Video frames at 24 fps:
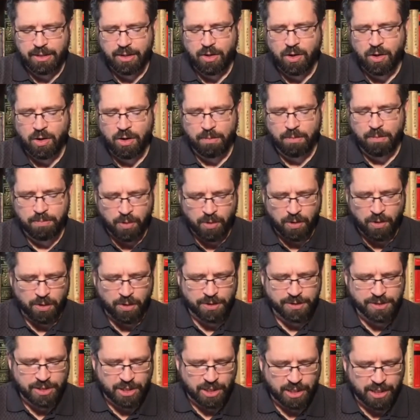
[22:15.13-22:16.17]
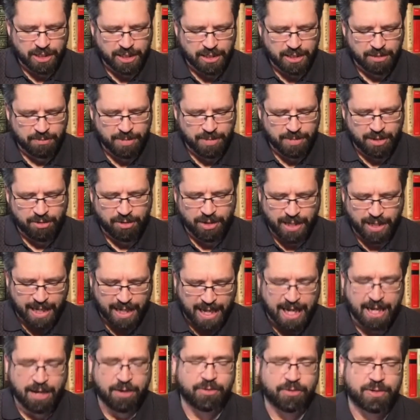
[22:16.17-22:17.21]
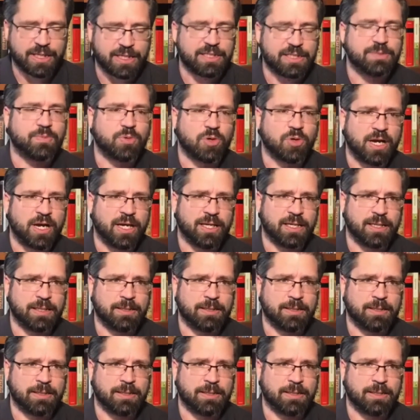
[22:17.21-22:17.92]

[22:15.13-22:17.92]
are Paul talking about how he's praying.